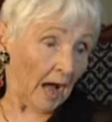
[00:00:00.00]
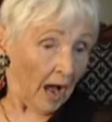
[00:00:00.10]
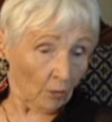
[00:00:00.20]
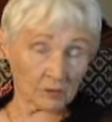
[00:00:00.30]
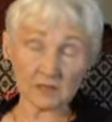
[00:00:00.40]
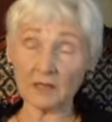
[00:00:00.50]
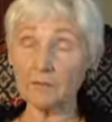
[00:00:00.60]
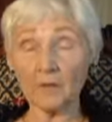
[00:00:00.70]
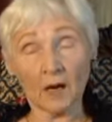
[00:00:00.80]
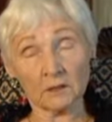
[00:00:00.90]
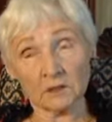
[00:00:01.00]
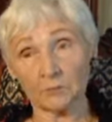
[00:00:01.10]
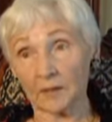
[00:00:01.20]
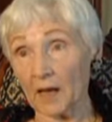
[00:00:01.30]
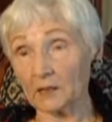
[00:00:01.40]
I would say months,
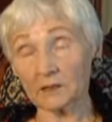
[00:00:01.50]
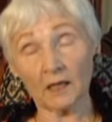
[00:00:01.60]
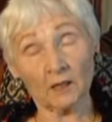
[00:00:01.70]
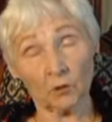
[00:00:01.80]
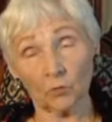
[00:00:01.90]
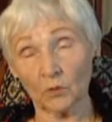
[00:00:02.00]
but I tell you,